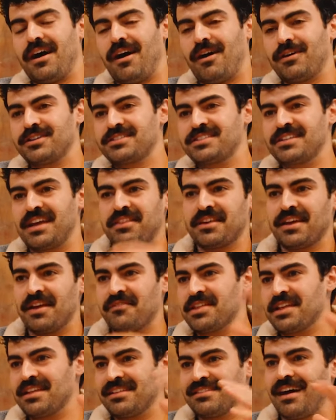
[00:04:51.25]
honestly, I think
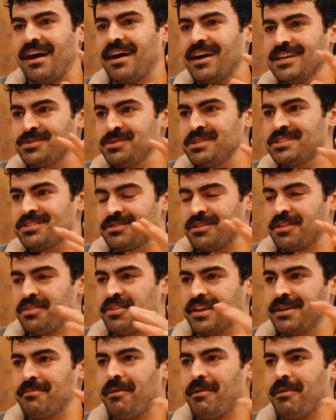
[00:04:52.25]
everything dies when you start to think